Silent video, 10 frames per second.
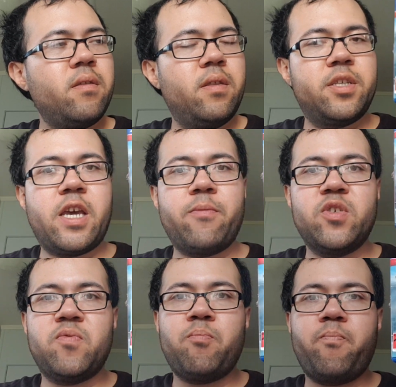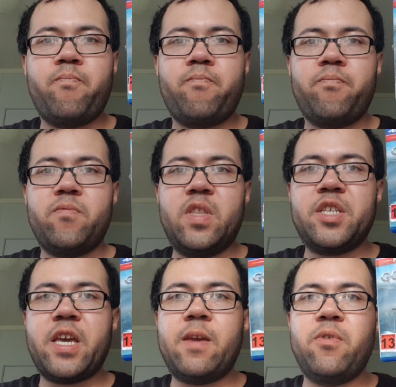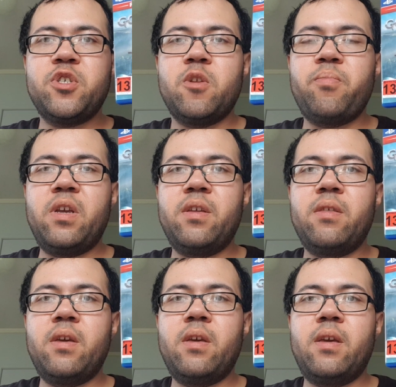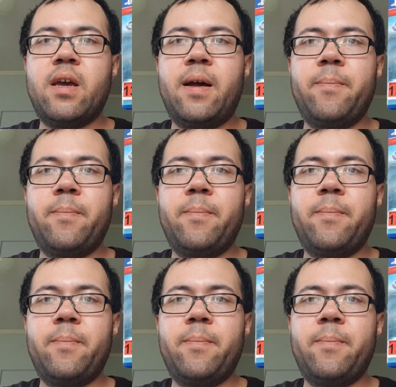This game used to be the